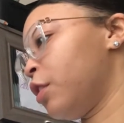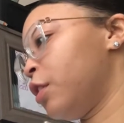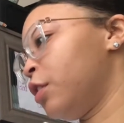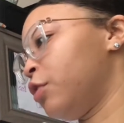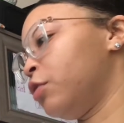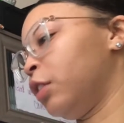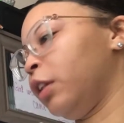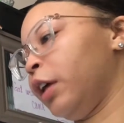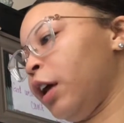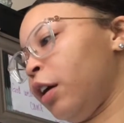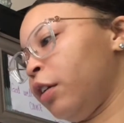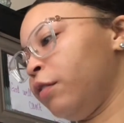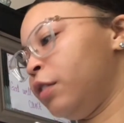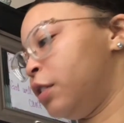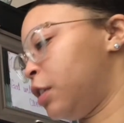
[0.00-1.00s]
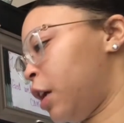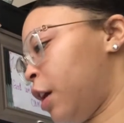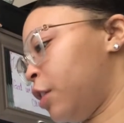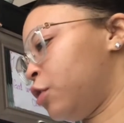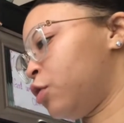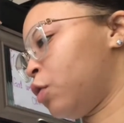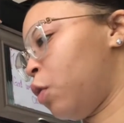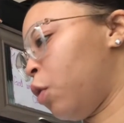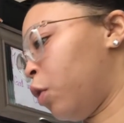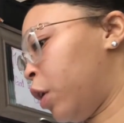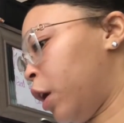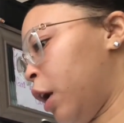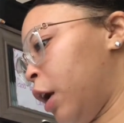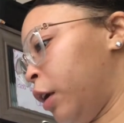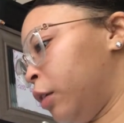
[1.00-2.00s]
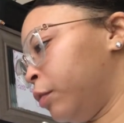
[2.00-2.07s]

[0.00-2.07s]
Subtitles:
it tells you the layout of the test, scoring.